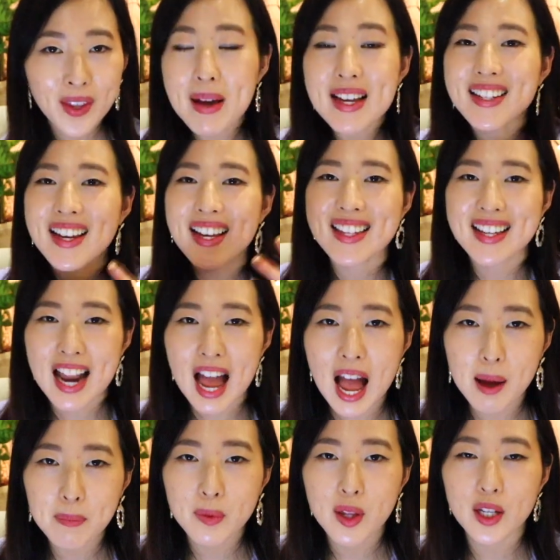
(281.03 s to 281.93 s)
Basically, it's an
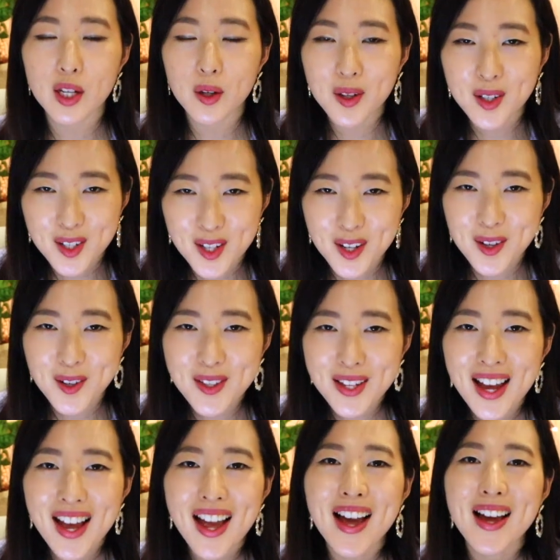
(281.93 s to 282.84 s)
app that you can
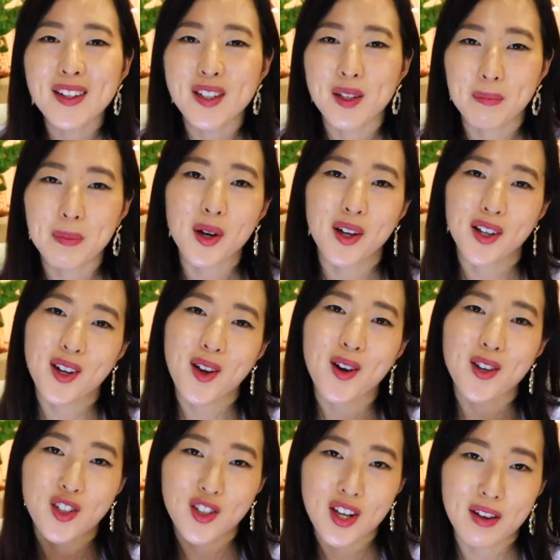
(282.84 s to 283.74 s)
use to book
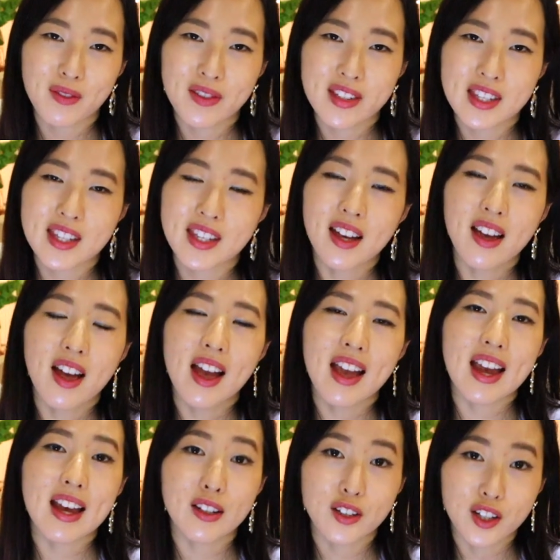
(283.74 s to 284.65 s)
your shifts
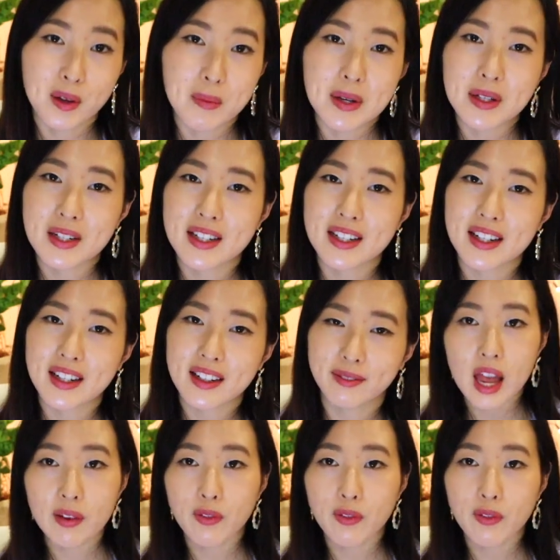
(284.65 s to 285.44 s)
in community.